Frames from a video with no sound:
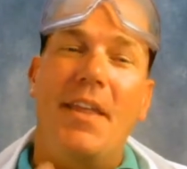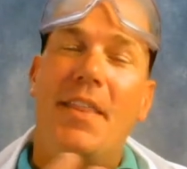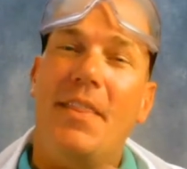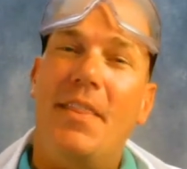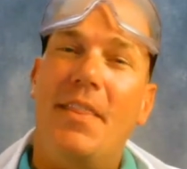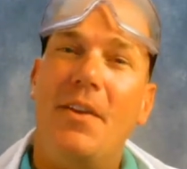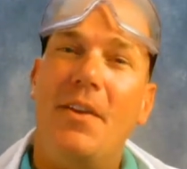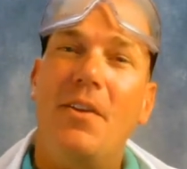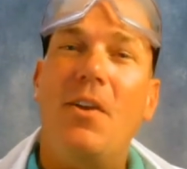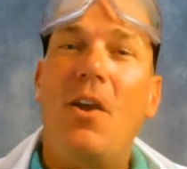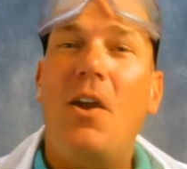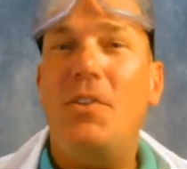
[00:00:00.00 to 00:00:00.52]

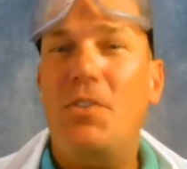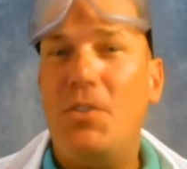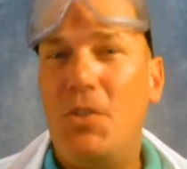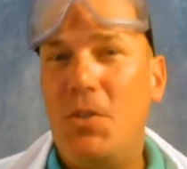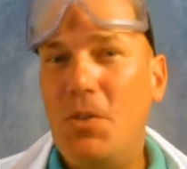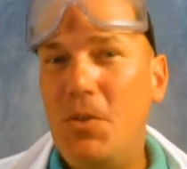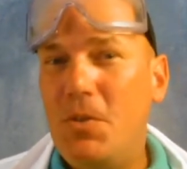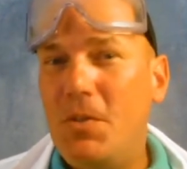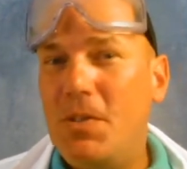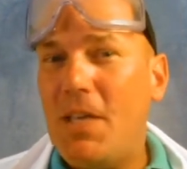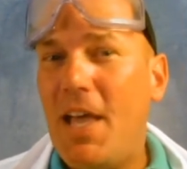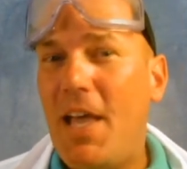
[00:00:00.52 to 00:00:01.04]
There are
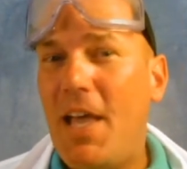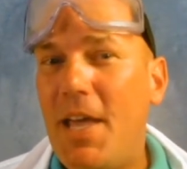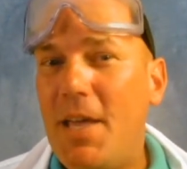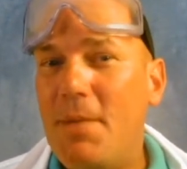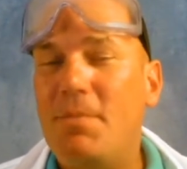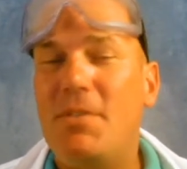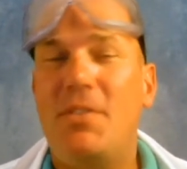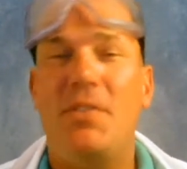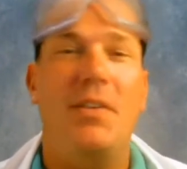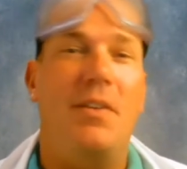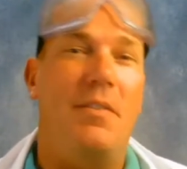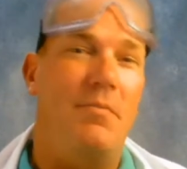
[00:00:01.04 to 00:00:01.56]
two
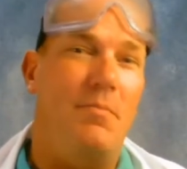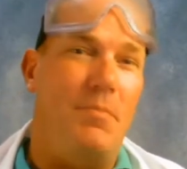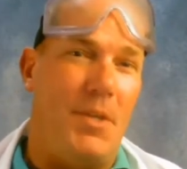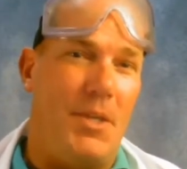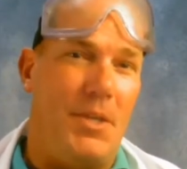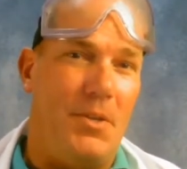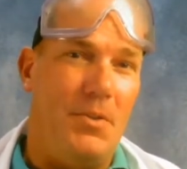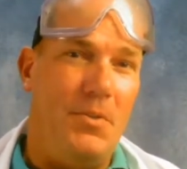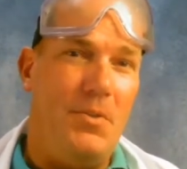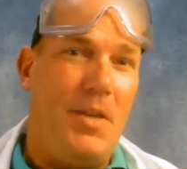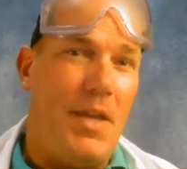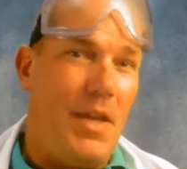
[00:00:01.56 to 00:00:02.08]
types of
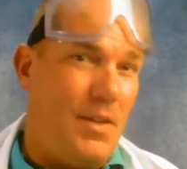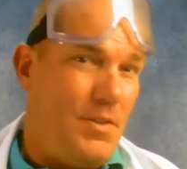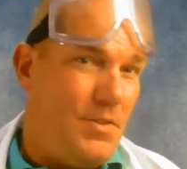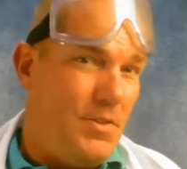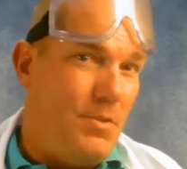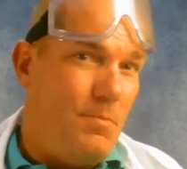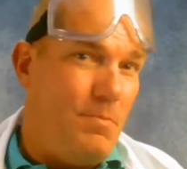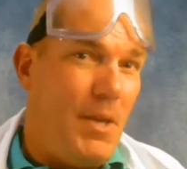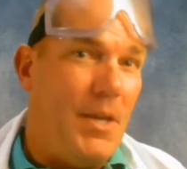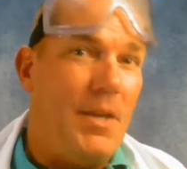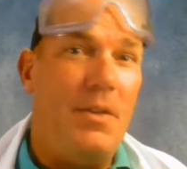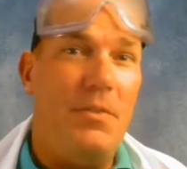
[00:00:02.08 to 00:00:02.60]
mu, as
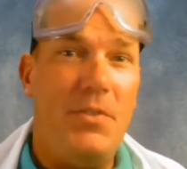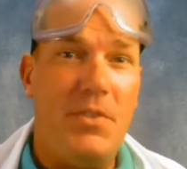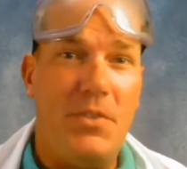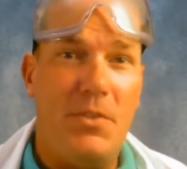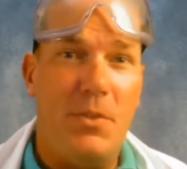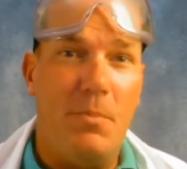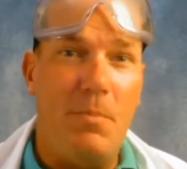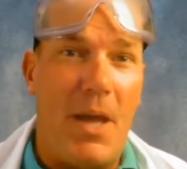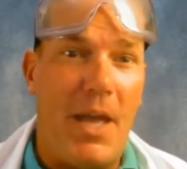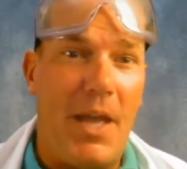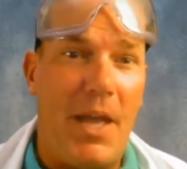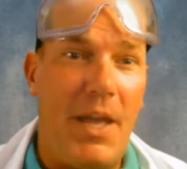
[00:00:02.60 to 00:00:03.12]
you may have
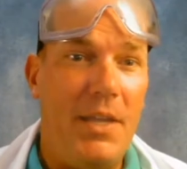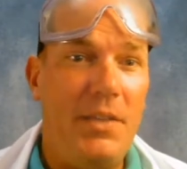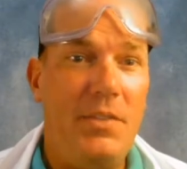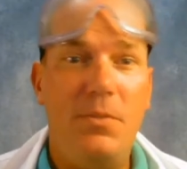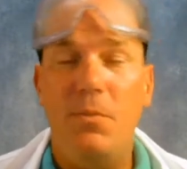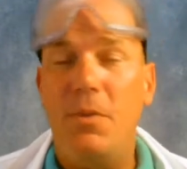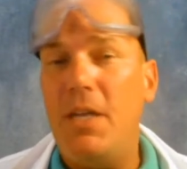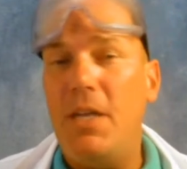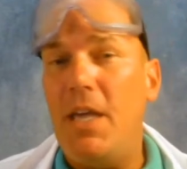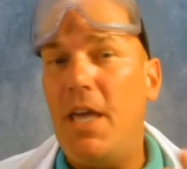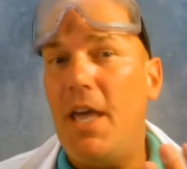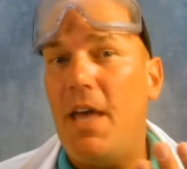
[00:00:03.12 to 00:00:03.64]

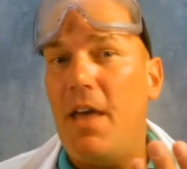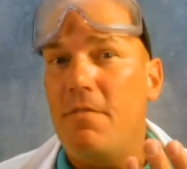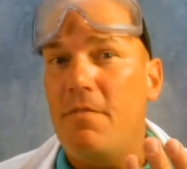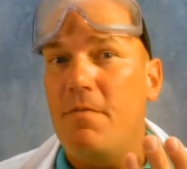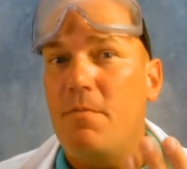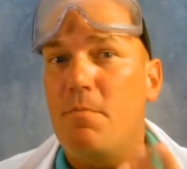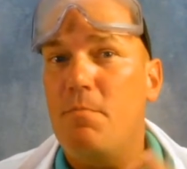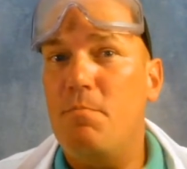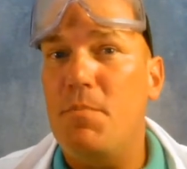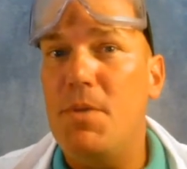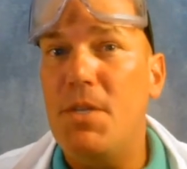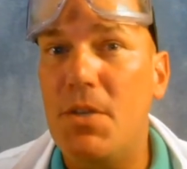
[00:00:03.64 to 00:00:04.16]
surmised. We
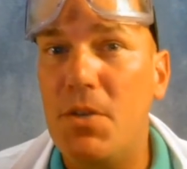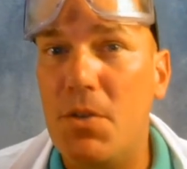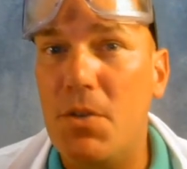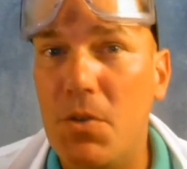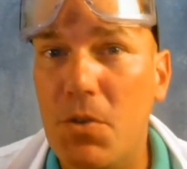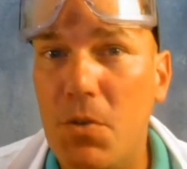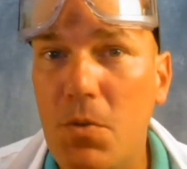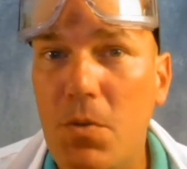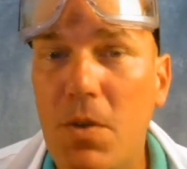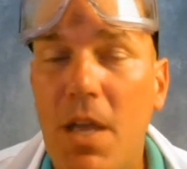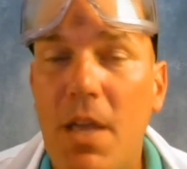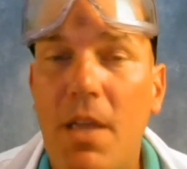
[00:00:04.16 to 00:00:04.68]
have
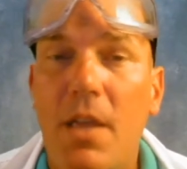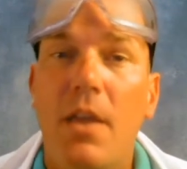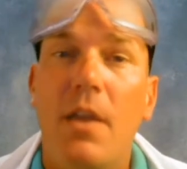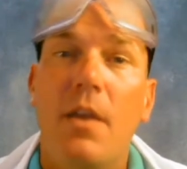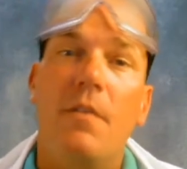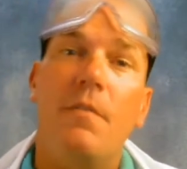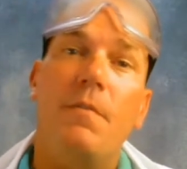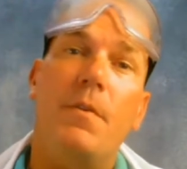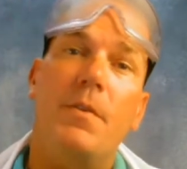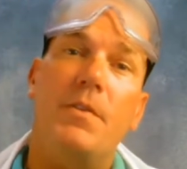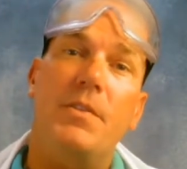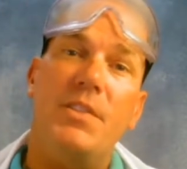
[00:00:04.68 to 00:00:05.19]
mu
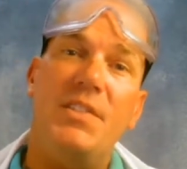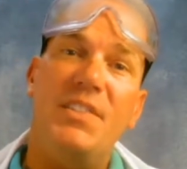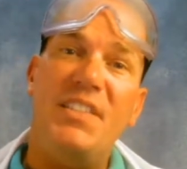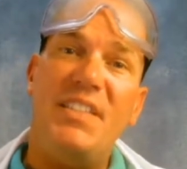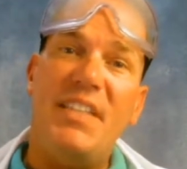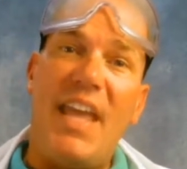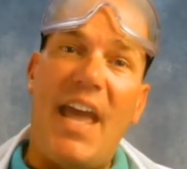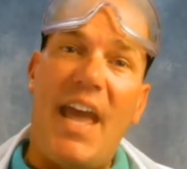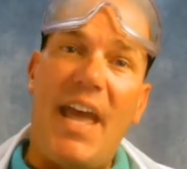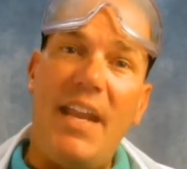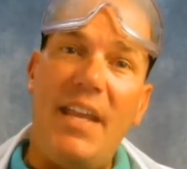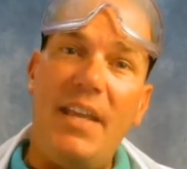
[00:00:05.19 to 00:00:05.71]
for
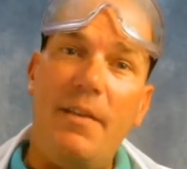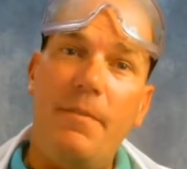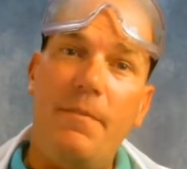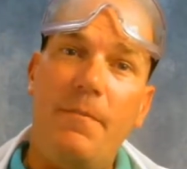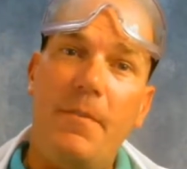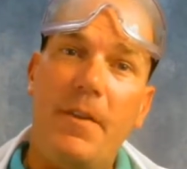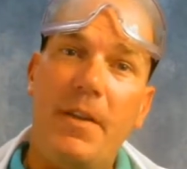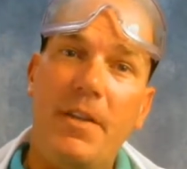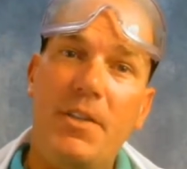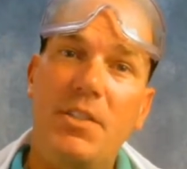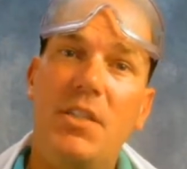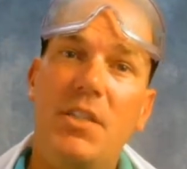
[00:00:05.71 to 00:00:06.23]
static
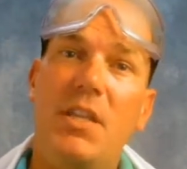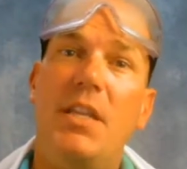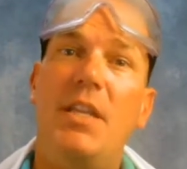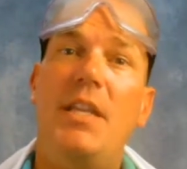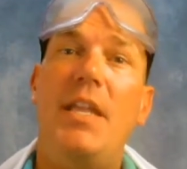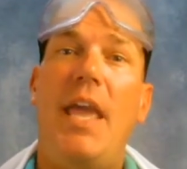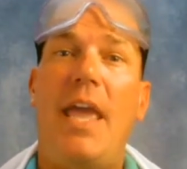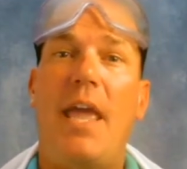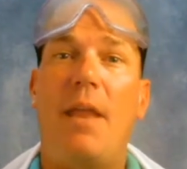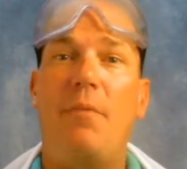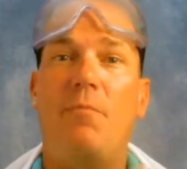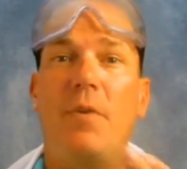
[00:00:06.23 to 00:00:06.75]
friction,
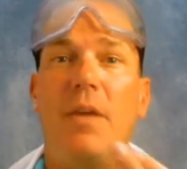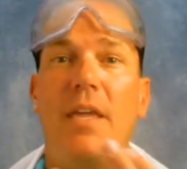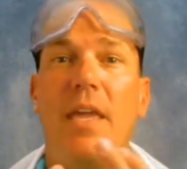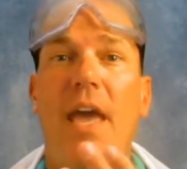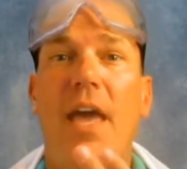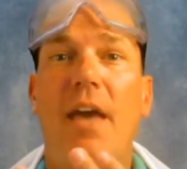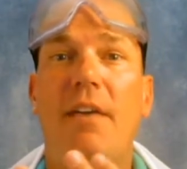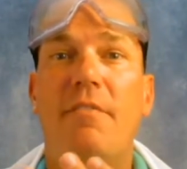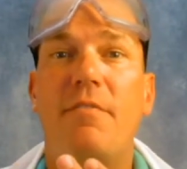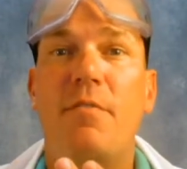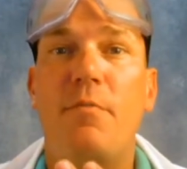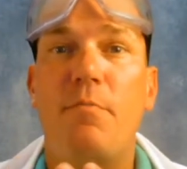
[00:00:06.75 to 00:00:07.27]
and we
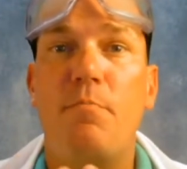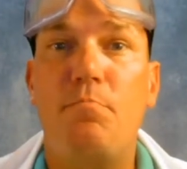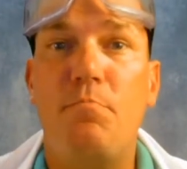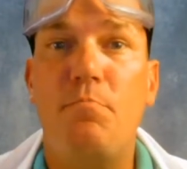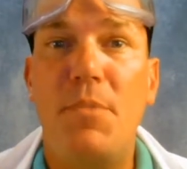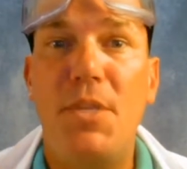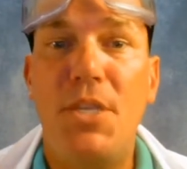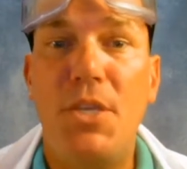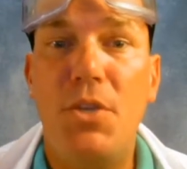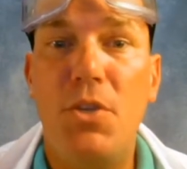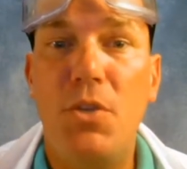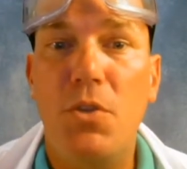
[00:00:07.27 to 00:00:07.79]
have
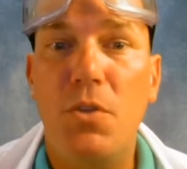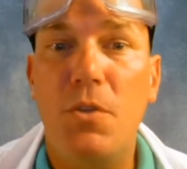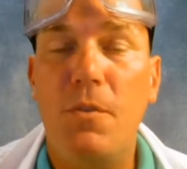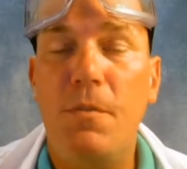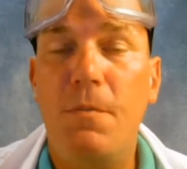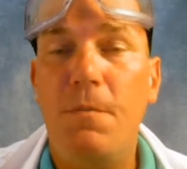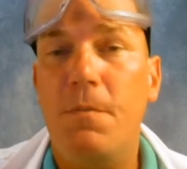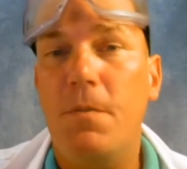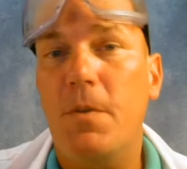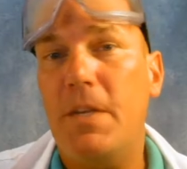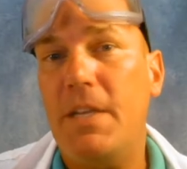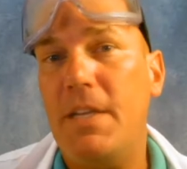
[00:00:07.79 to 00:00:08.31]
mu
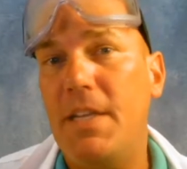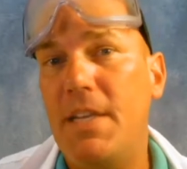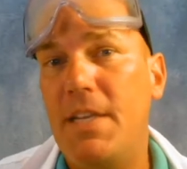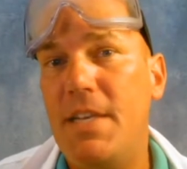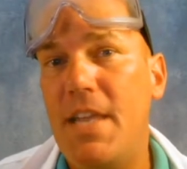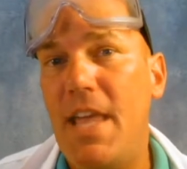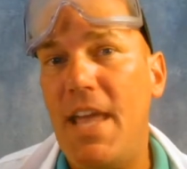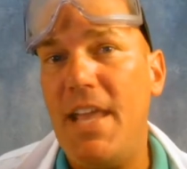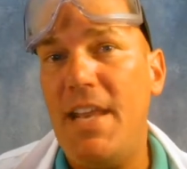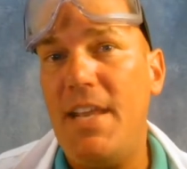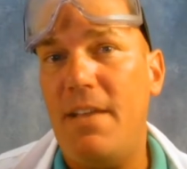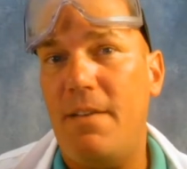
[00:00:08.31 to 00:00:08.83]
for
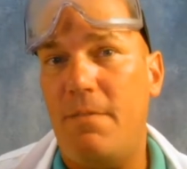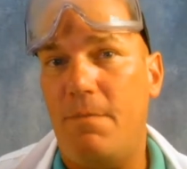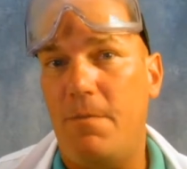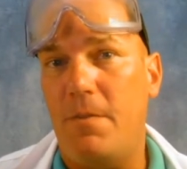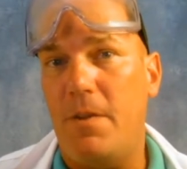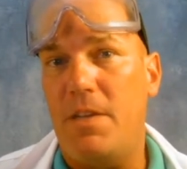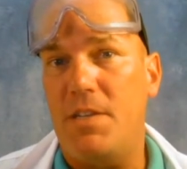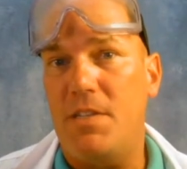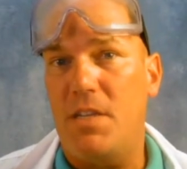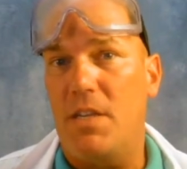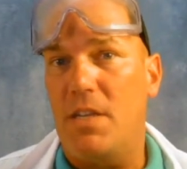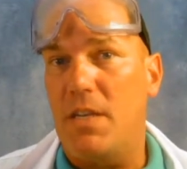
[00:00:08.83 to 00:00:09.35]
kinetic
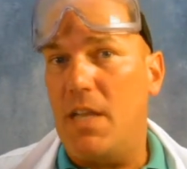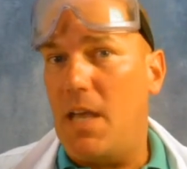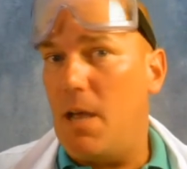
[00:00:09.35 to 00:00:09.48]
friction.